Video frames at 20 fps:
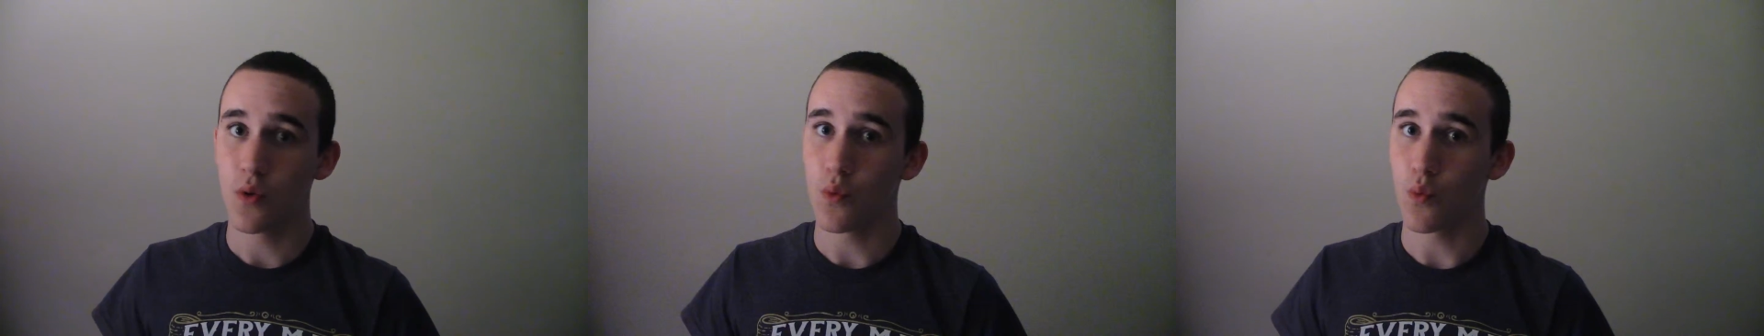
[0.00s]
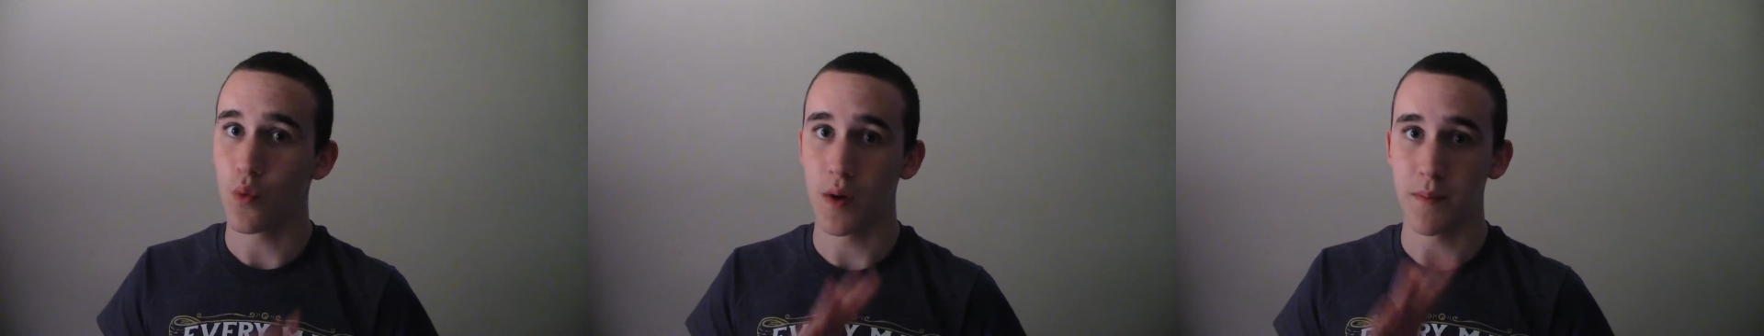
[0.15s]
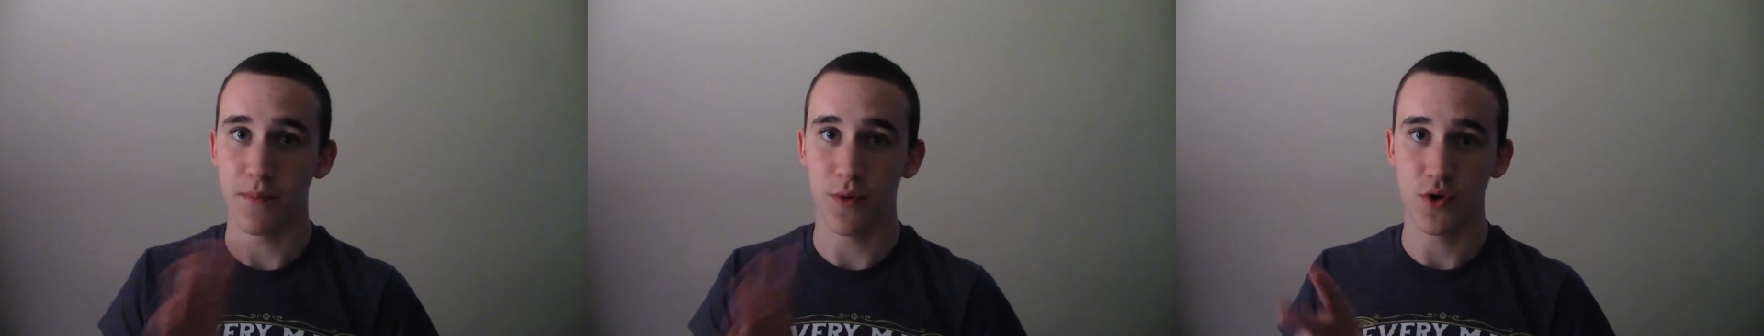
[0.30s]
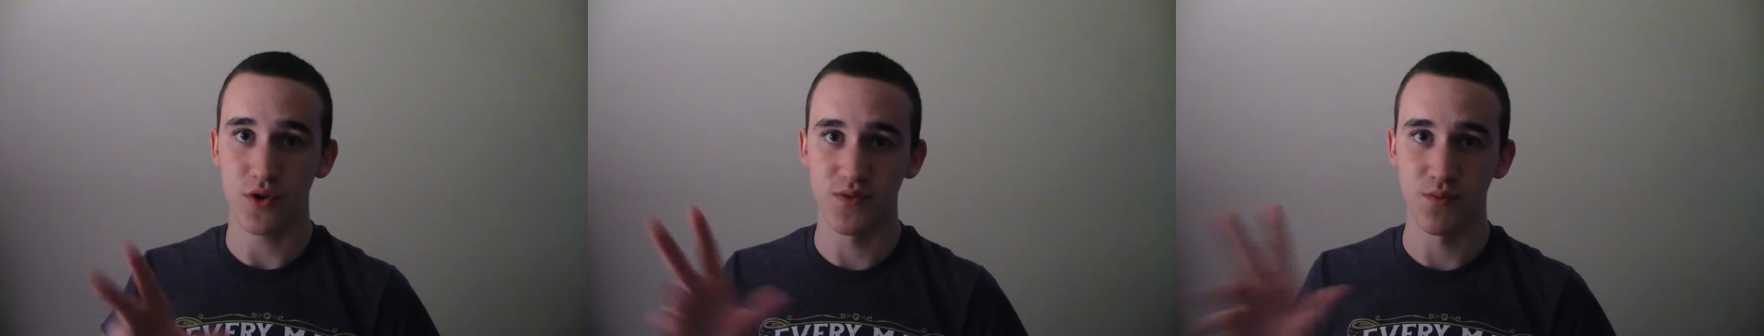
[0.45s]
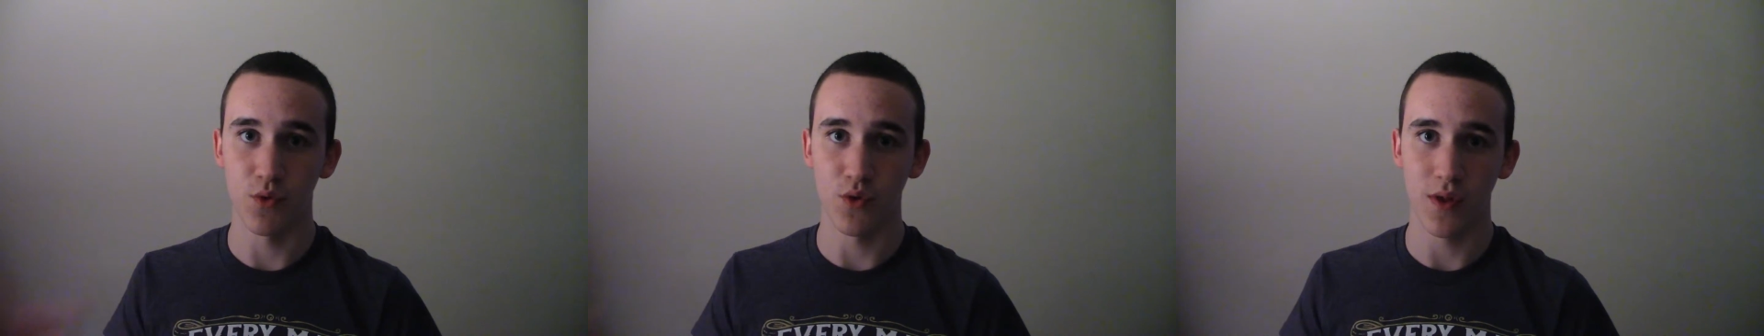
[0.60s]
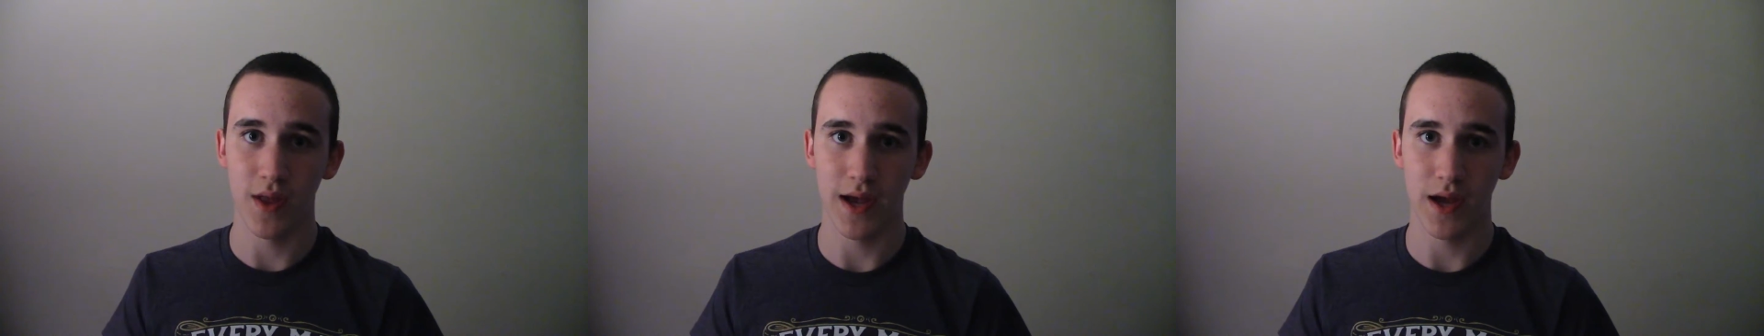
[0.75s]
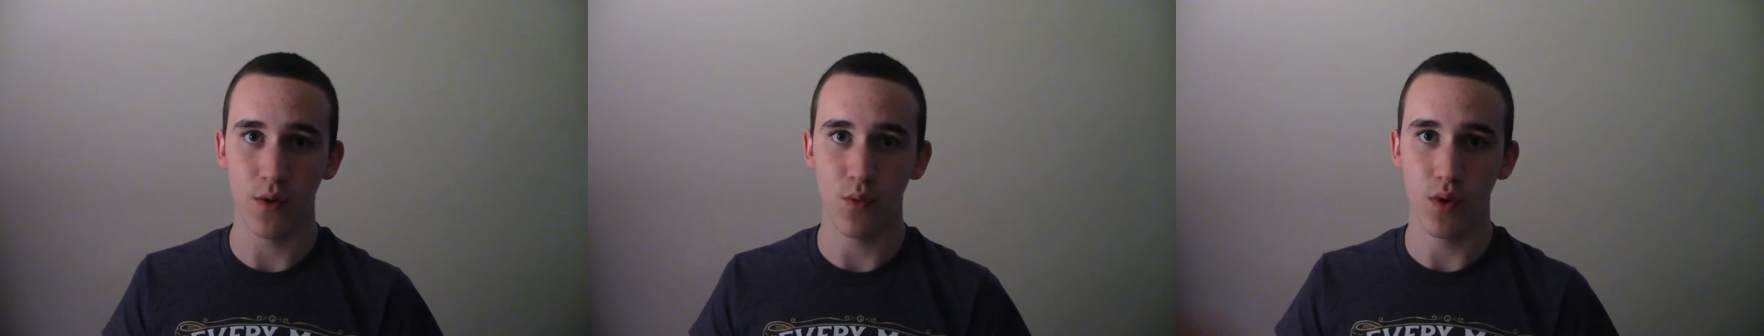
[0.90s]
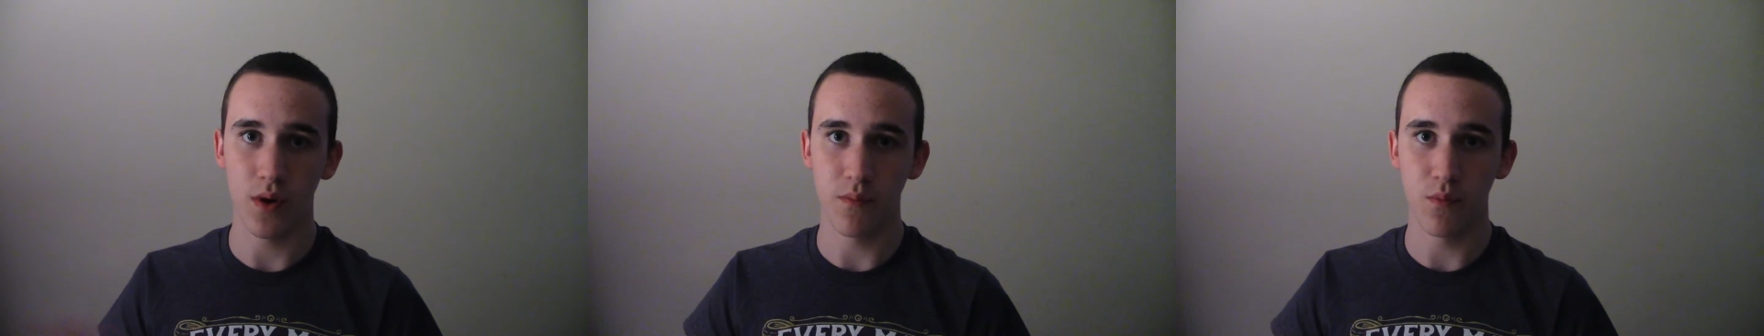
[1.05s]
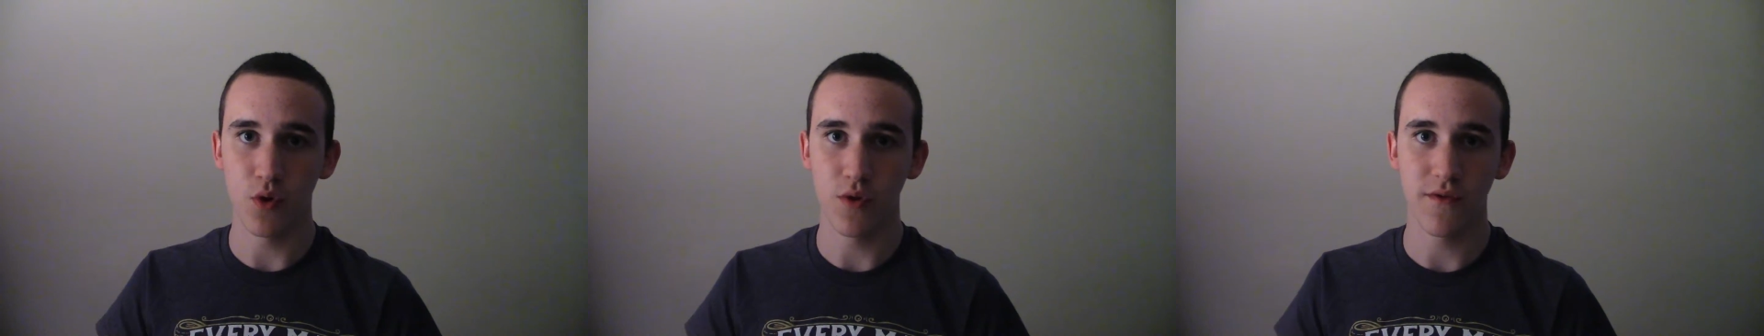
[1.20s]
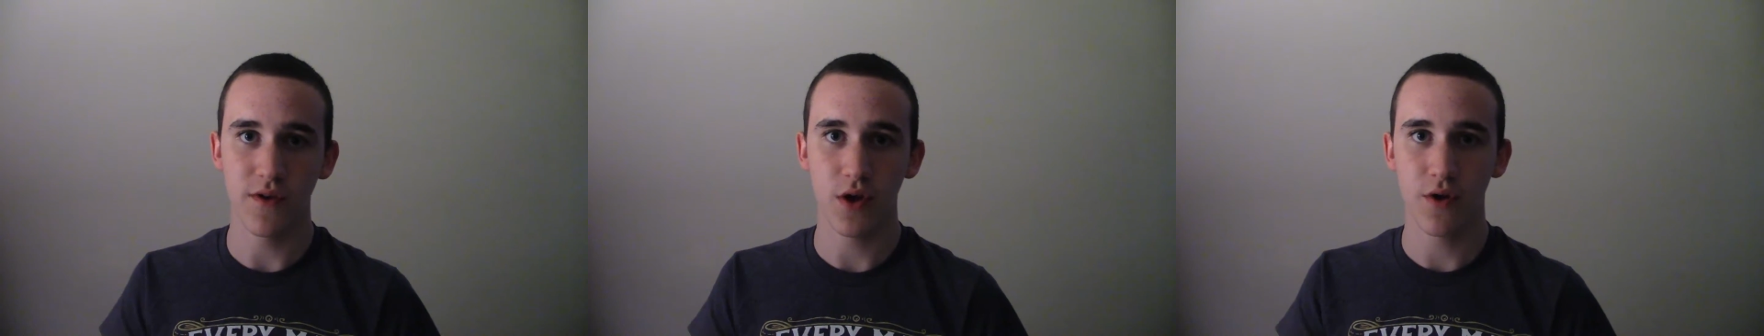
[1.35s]
one person will like one
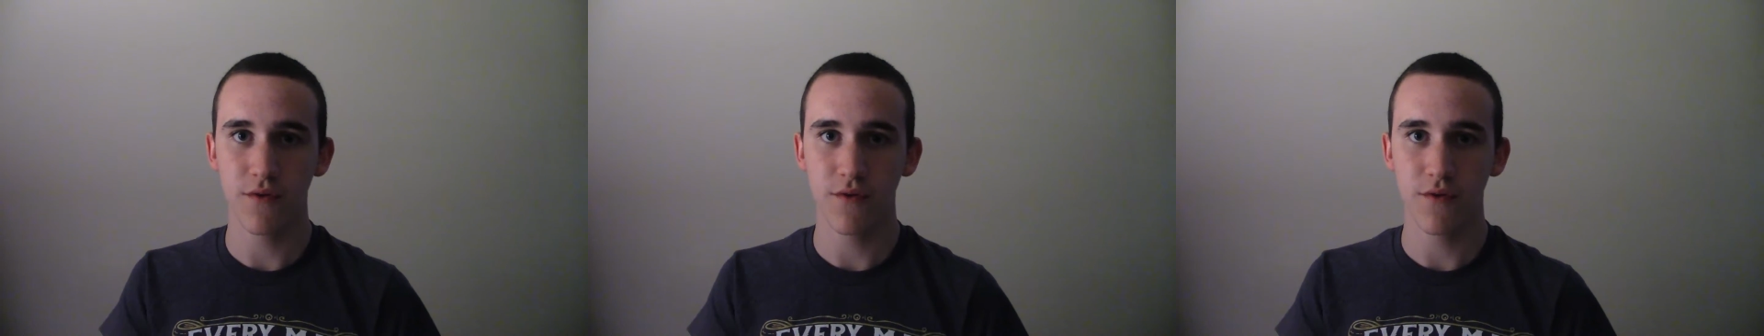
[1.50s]
movie